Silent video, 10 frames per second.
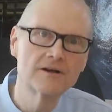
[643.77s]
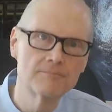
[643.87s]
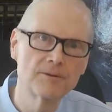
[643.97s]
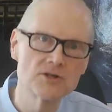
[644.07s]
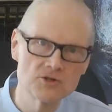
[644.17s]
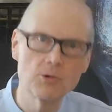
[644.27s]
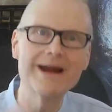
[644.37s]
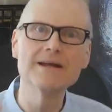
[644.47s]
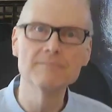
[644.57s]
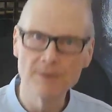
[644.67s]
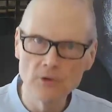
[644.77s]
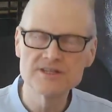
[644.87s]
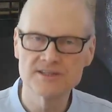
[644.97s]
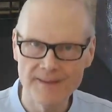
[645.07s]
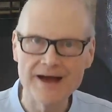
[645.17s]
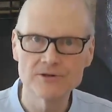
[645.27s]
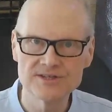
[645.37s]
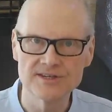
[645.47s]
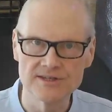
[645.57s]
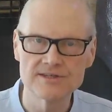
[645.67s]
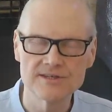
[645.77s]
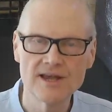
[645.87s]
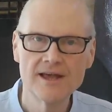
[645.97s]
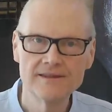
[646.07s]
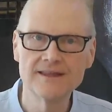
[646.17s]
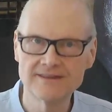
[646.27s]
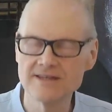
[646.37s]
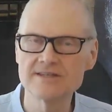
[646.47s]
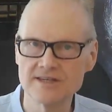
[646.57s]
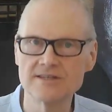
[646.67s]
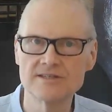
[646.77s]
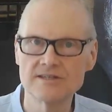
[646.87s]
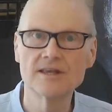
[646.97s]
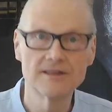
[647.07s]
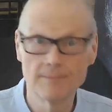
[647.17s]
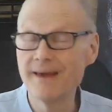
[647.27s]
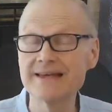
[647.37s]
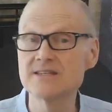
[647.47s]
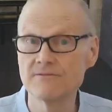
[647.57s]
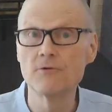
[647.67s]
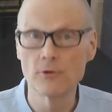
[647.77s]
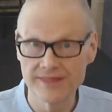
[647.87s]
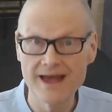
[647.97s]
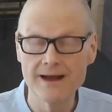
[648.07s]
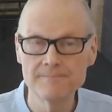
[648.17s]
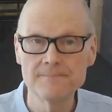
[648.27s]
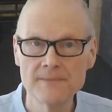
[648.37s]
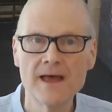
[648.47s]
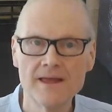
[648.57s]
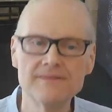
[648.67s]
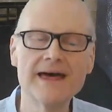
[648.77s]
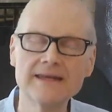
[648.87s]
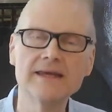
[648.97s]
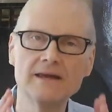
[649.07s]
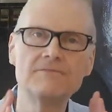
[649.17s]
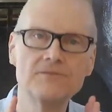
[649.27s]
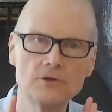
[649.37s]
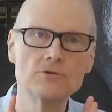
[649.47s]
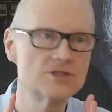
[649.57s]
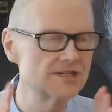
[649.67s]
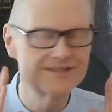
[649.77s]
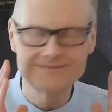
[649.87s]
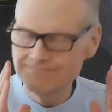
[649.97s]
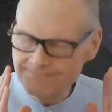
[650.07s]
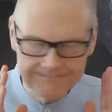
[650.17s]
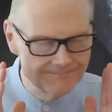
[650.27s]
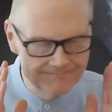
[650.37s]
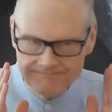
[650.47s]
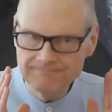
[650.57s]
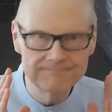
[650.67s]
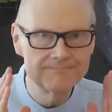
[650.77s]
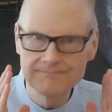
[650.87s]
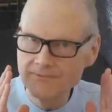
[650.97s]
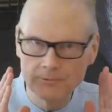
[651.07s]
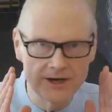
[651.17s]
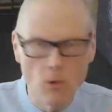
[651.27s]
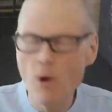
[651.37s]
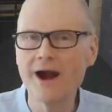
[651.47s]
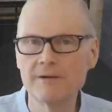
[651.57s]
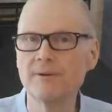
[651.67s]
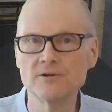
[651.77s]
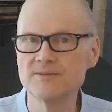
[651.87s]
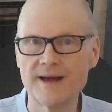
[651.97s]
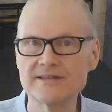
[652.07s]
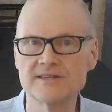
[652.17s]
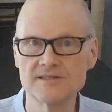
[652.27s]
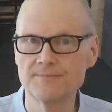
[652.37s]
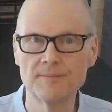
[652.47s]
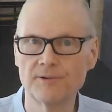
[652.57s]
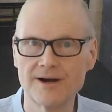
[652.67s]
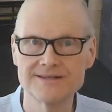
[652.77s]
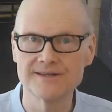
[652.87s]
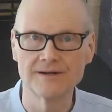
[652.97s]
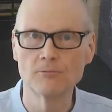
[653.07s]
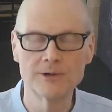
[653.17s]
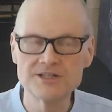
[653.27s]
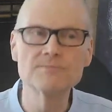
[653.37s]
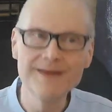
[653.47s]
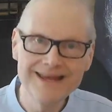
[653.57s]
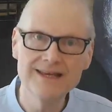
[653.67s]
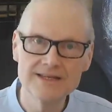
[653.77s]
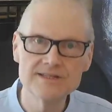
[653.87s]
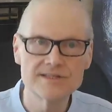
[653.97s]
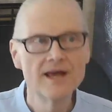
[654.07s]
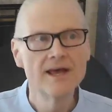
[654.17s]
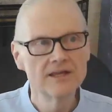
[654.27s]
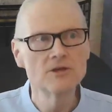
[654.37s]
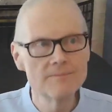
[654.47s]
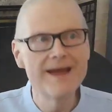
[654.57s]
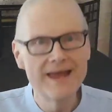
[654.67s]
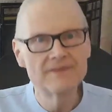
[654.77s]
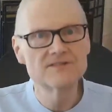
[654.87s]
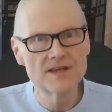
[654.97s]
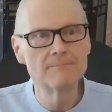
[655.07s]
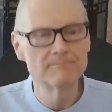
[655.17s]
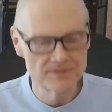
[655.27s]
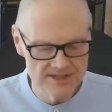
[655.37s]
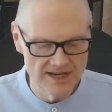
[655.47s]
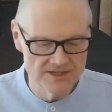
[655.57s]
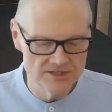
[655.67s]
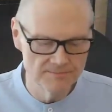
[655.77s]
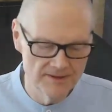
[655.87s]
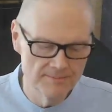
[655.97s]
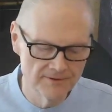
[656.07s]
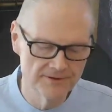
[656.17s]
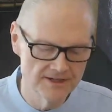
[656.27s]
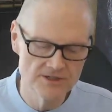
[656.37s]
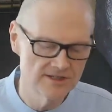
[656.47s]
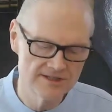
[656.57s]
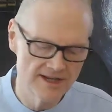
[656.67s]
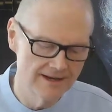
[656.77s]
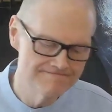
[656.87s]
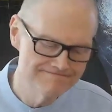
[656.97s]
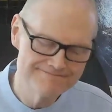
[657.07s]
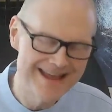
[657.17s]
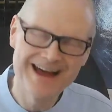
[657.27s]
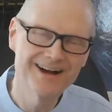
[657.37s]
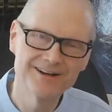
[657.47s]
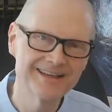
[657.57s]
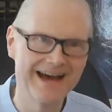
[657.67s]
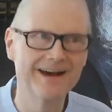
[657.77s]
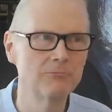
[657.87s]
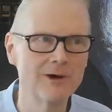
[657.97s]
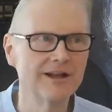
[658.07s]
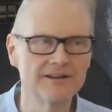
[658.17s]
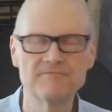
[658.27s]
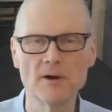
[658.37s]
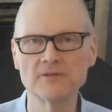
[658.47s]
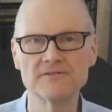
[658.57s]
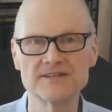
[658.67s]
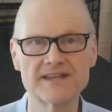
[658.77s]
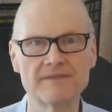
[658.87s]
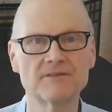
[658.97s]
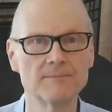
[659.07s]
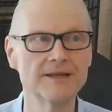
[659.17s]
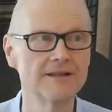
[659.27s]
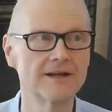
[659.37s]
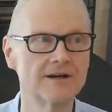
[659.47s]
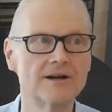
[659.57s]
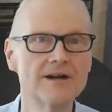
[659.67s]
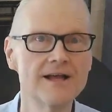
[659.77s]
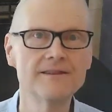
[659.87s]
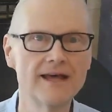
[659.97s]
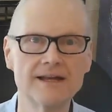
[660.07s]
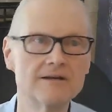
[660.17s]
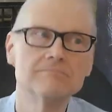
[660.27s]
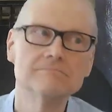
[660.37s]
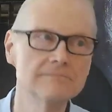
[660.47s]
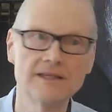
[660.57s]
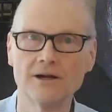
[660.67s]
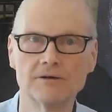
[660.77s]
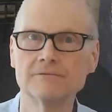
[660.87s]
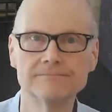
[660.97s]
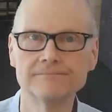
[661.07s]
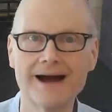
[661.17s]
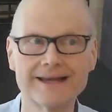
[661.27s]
persuading both spouses that this is the best for them than if you just require both spouses be present, which means you may have some percentage of people that just say, yeah, well, if both of us have to be there, then, I